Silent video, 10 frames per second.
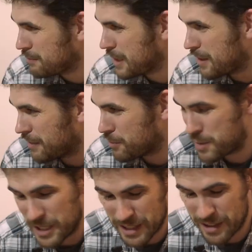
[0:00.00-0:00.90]
We don't have a
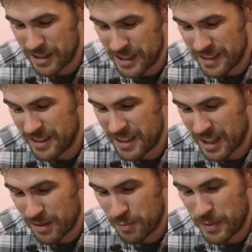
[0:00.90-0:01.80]
particularly
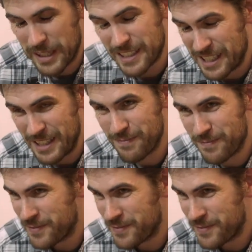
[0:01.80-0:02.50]
like big team,